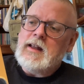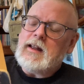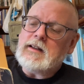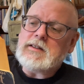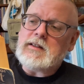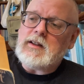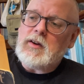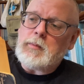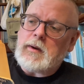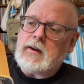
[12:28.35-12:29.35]
Its
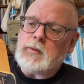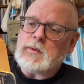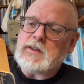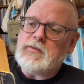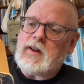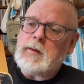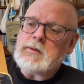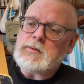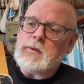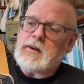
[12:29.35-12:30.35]
3rd planet was
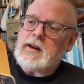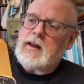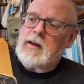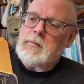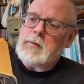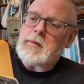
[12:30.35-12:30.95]
enveloped with an air.